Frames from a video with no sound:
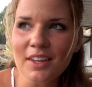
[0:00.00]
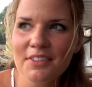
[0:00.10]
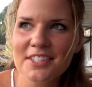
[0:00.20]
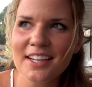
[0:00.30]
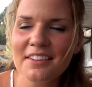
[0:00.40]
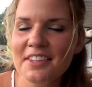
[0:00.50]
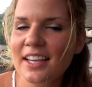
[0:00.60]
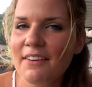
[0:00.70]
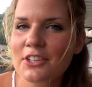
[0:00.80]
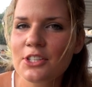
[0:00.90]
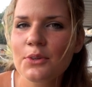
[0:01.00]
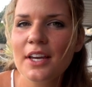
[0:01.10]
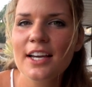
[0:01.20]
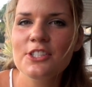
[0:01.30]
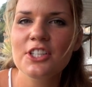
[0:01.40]
The second thing having to do with
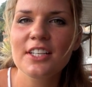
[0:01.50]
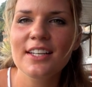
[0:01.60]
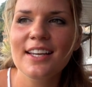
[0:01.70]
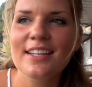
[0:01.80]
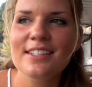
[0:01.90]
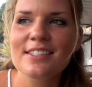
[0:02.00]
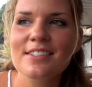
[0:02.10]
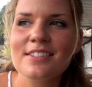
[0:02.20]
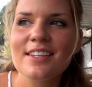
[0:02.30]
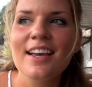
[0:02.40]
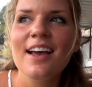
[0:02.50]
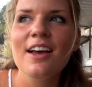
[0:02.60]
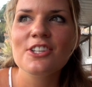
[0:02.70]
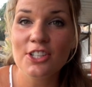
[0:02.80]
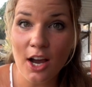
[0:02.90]
hygiene is
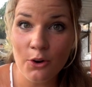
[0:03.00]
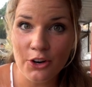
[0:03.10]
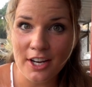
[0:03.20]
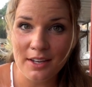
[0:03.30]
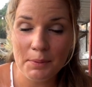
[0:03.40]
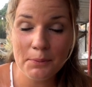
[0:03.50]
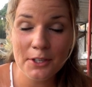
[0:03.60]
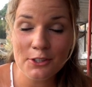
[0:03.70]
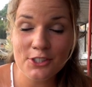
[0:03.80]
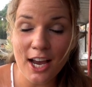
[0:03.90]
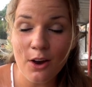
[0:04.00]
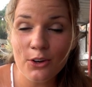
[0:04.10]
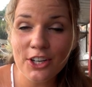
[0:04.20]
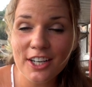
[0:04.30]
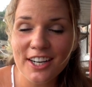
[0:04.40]
showering. People here
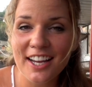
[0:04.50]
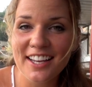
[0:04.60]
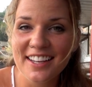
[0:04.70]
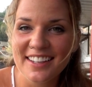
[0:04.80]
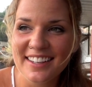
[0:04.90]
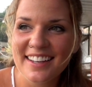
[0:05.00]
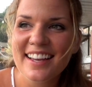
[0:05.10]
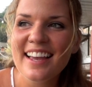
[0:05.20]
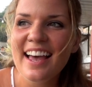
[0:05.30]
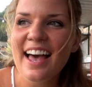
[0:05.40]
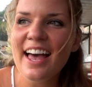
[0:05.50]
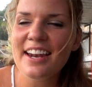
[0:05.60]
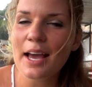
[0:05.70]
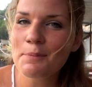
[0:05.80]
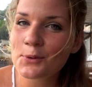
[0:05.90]
shower
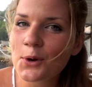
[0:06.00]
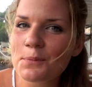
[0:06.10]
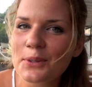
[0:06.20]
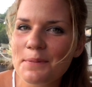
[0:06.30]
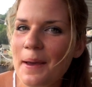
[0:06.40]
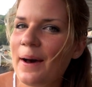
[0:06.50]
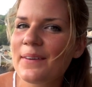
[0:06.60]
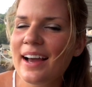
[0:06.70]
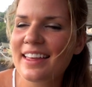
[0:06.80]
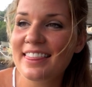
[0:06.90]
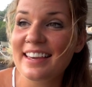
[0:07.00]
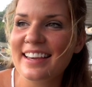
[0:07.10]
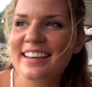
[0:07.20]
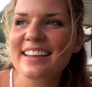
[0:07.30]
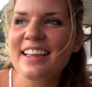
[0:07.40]
an abnormal amount, I
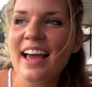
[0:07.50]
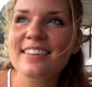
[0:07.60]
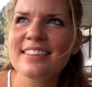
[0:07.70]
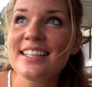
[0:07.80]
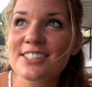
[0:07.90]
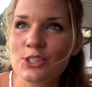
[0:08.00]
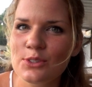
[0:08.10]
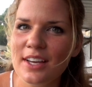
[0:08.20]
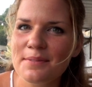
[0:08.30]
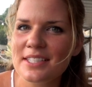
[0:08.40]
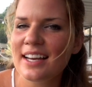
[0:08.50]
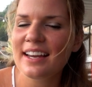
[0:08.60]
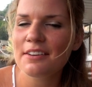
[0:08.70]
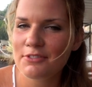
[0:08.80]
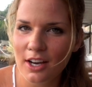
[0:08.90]
think, at least two times a
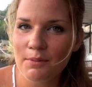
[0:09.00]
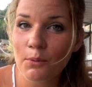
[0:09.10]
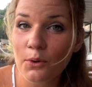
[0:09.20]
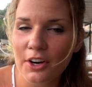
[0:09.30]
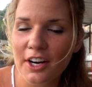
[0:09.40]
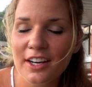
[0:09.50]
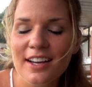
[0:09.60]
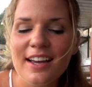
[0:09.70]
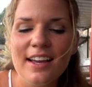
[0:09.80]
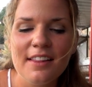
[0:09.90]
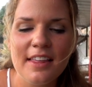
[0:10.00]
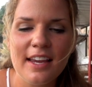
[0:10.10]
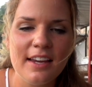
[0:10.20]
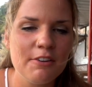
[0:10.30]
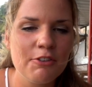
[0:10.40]
day, if not more.
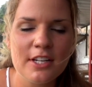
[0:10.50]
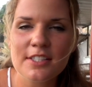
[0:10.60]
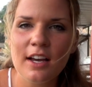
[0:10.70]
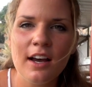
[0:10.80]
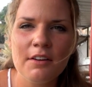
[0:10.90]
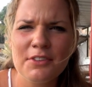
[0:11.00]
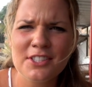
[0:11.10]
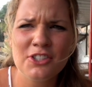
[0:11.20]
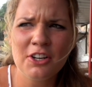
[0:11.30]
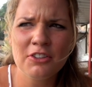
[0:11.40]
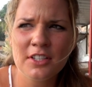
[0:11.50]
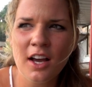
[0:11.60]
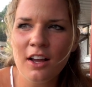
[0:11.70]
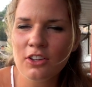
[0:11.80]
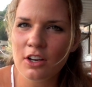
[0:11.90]
They rinse off. It's generally
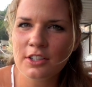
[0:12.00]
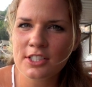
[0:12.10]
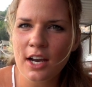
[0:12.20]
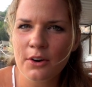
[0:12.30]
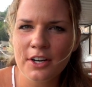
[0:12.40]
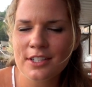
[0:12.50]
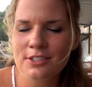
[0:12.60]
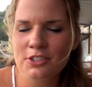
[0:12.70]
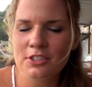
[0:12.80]
not a long shower. It's